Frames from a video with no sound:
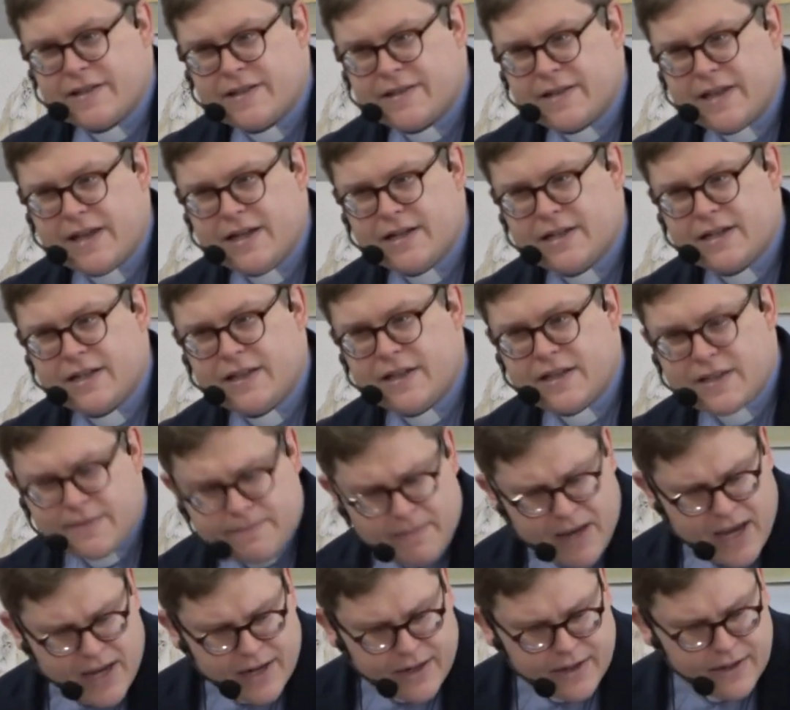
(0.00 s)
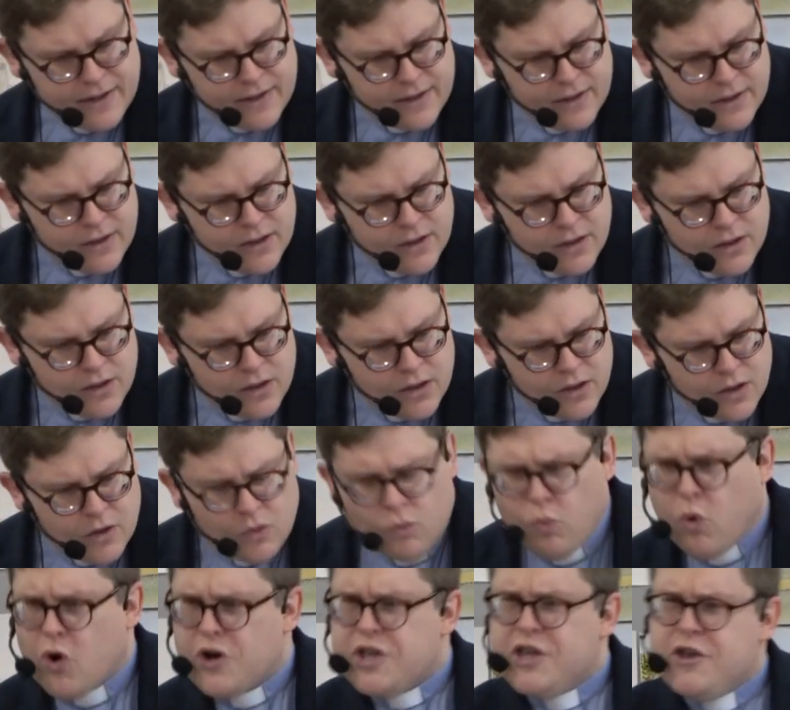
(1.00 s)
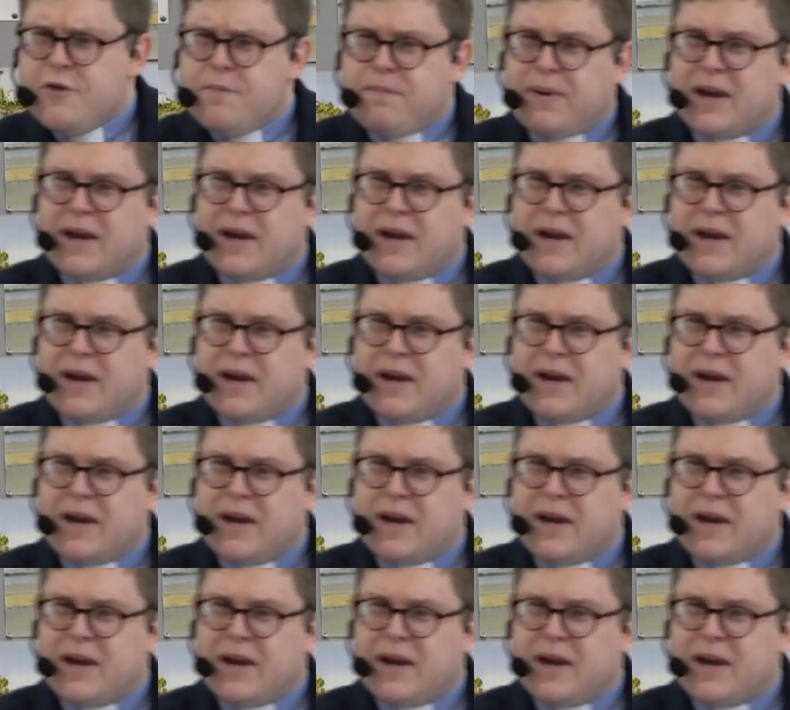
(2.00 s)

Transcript: is saying to this man. "What are you